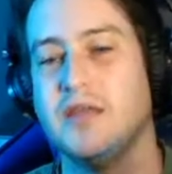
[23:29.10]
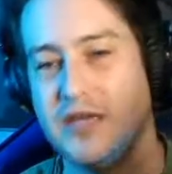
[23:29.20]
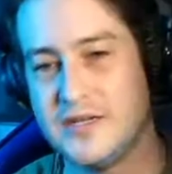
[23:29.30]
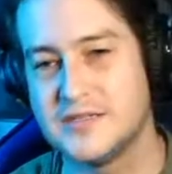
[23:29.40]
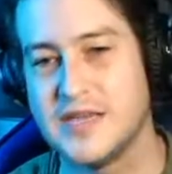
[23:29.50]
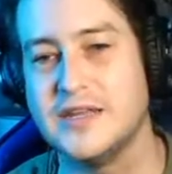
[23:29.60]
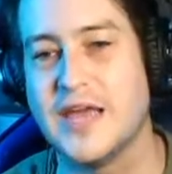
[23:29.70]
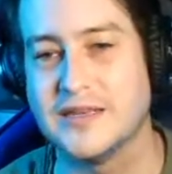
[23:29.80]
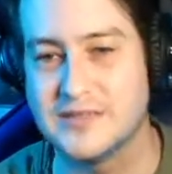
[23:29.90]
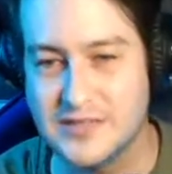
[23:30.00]
Edith,
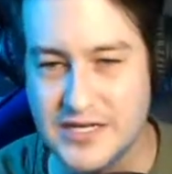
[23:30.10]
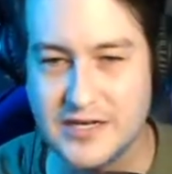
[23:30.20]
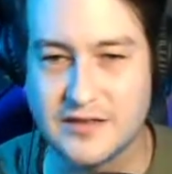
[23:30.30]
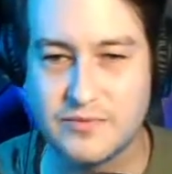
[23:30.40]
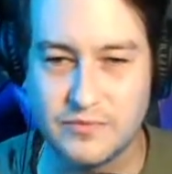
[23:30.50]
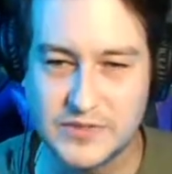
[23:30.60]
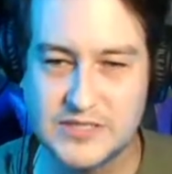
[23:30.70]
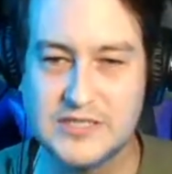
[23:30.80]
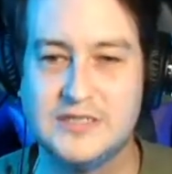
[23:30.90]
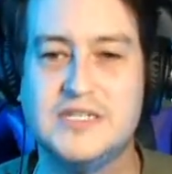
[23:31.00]
yes, Edith,
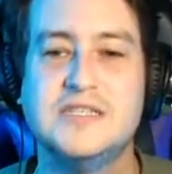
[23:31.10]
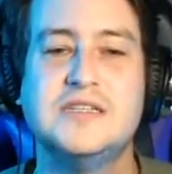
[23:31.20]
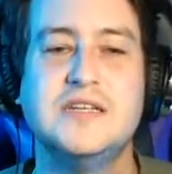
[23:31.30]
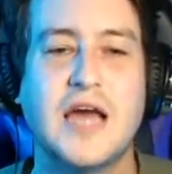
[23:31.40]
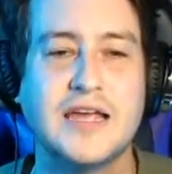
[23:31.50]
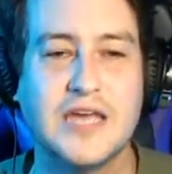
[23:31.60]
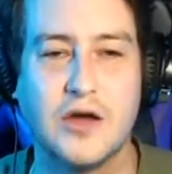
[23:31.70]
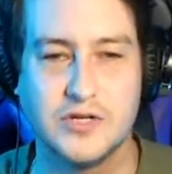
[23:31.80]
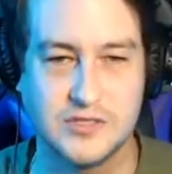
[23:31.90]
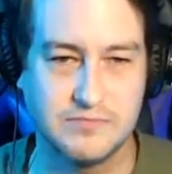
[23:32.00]
Disney I
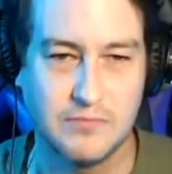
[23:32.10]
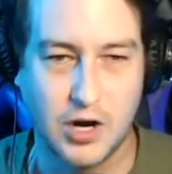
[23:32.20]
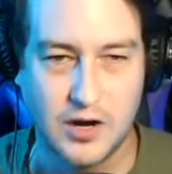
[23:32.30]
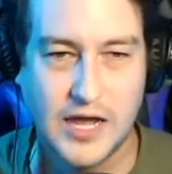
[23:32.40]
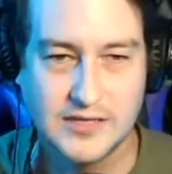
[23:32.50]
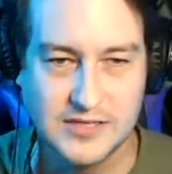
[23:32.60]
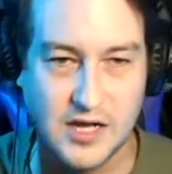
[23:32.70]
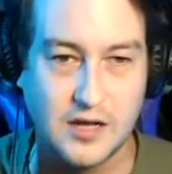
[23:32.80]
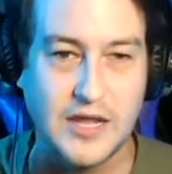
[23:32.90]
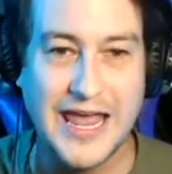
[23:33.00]
count as
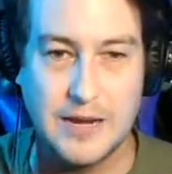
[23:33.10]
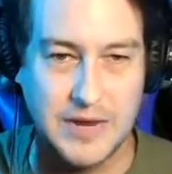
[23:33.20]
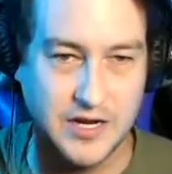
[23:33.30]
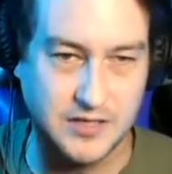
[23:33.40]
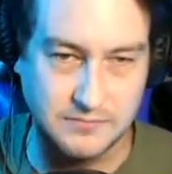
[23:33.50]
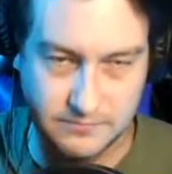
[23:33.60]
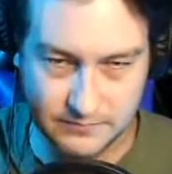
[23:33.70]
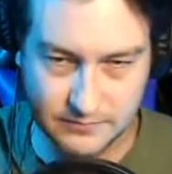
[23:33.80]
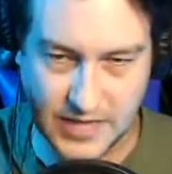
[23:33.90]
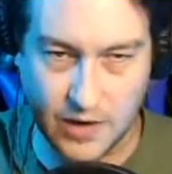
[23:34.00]
animated.
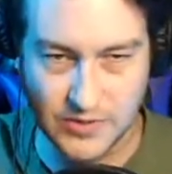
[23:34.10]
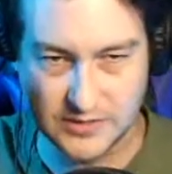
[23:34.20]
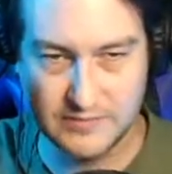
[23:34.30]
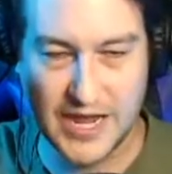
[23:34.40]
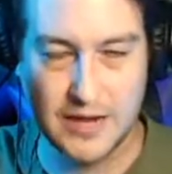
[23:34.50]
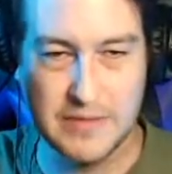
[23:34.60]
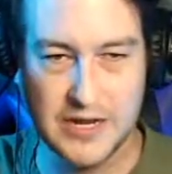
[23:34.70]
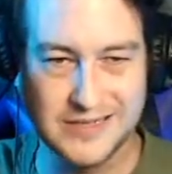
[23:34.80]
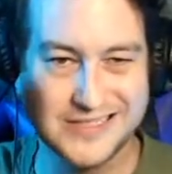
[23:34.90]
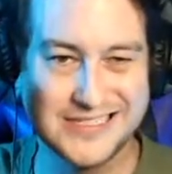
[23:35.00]
That was
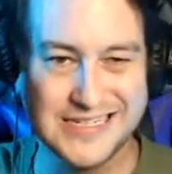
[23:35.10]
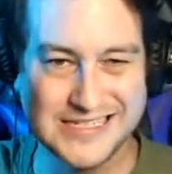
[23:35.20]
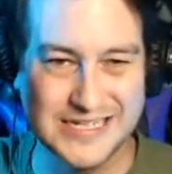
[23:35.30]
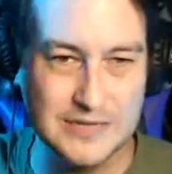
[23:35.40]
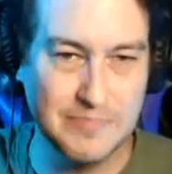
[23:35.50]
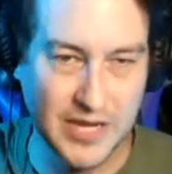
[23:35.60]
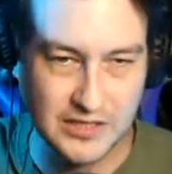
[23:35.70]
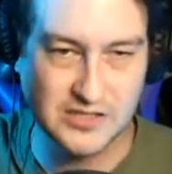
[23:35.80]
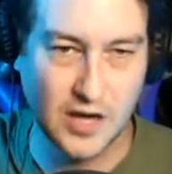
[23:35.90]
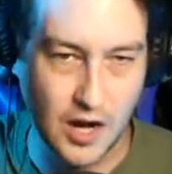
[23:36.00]
animated, Disney,
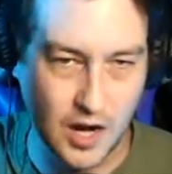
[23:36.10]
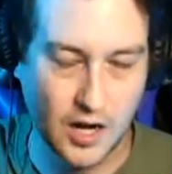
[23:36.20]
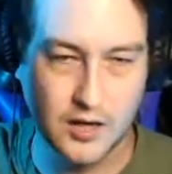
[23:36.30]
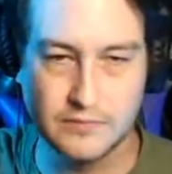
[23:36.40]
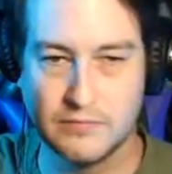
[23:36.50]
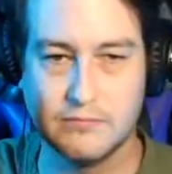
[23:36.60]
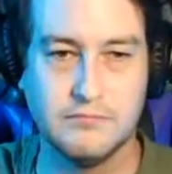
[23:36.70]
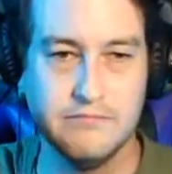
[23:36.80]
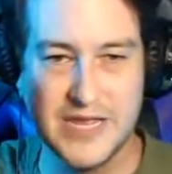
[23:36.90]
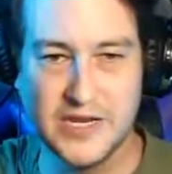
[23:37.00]
Pixar,
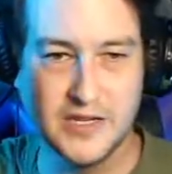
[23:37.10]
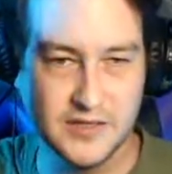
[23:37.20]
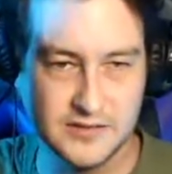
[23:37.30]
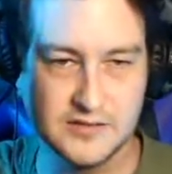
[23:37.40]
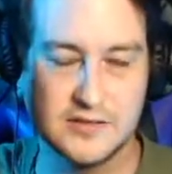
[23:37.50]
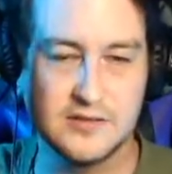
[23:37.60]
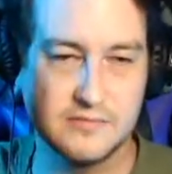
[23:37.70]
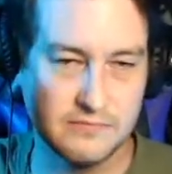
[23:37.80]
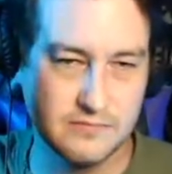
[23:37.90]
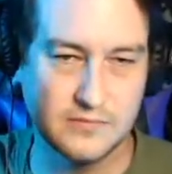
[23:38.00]
Minions,
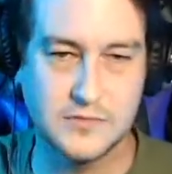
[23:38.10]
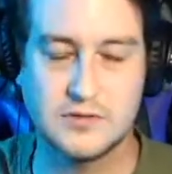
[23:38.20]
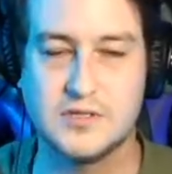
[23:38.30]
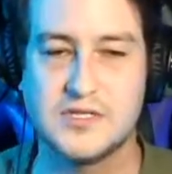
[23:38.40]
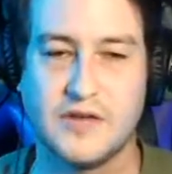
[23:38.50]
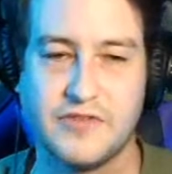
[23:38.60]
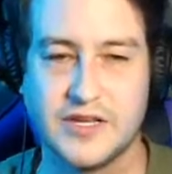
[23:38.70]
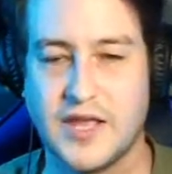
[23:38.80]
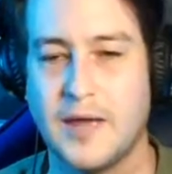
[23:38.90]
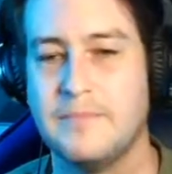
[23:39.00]
stuff
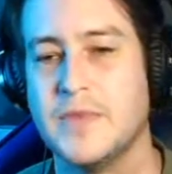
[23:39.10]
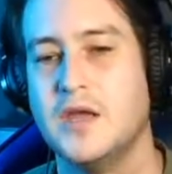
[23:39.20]
like that.